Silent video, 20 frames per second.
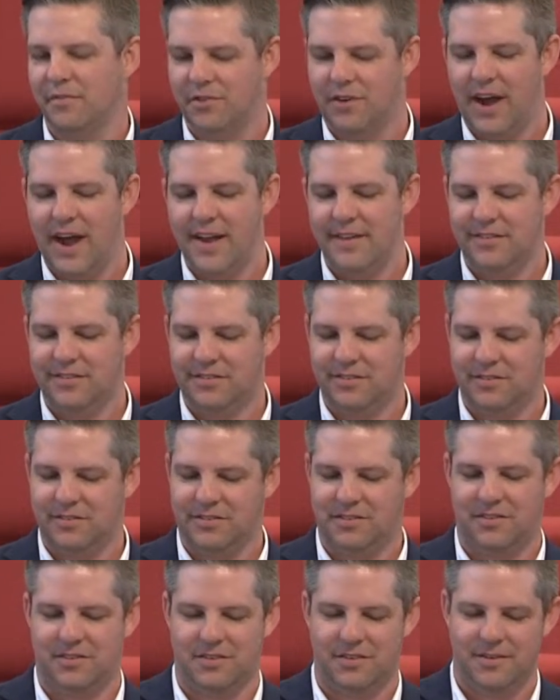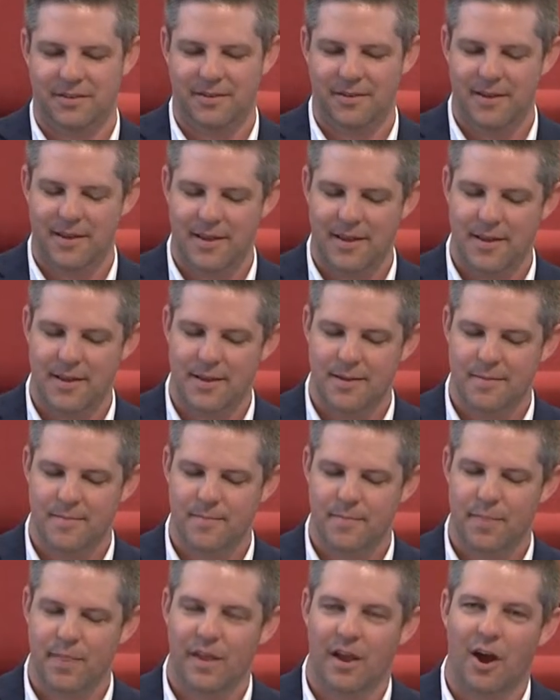Christ.
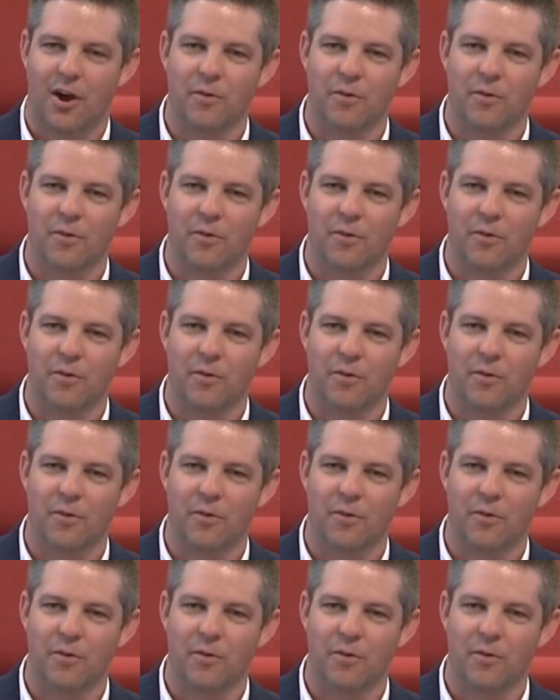Our